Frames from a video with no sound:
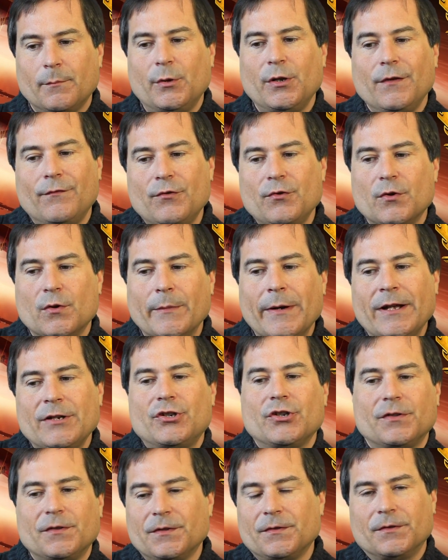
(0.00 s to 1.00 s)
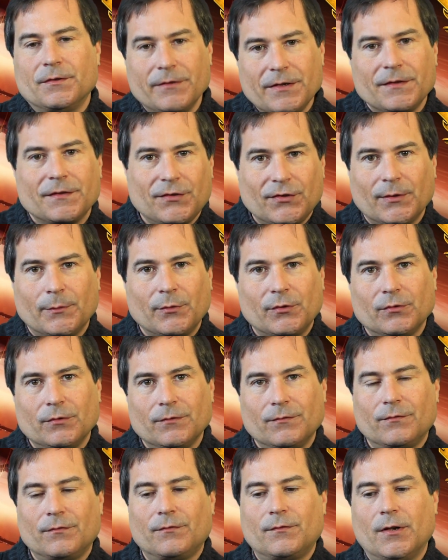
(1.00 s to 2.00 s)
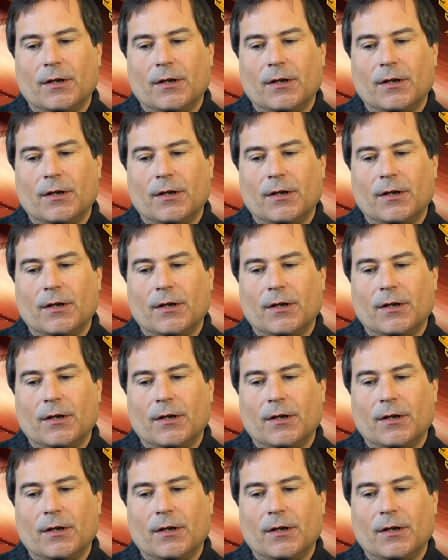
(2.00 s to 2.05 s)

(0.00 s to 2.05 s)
But if you imagine that there is some sort of